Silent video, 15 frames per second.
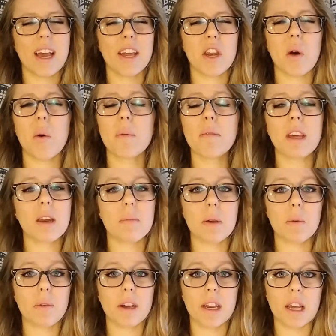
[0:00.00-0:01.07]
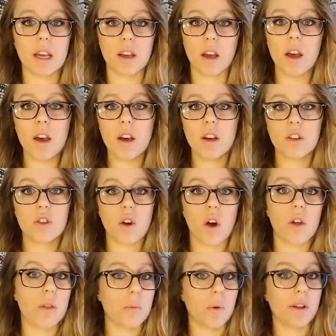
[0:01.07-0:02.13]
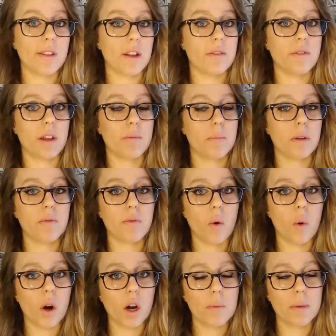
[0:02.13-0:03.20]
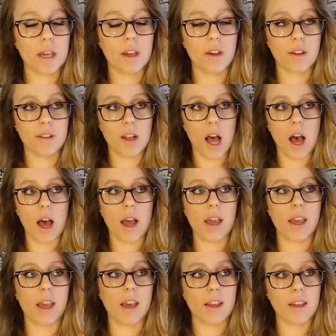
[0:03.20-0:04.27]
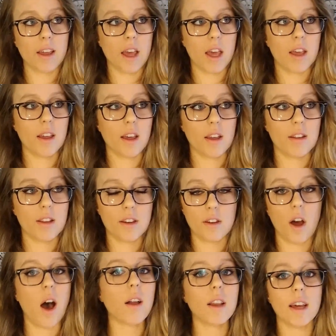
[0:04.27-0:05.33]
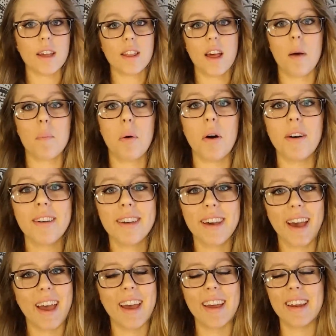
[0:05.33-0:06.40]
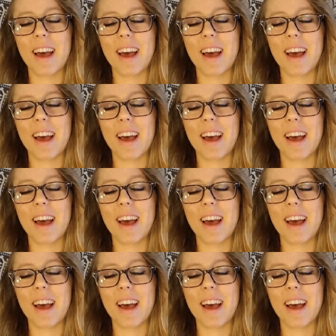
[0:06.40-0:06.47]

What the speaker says: I know I'm going to be reading To All the Boys I've Loved Before because I did not like that book, and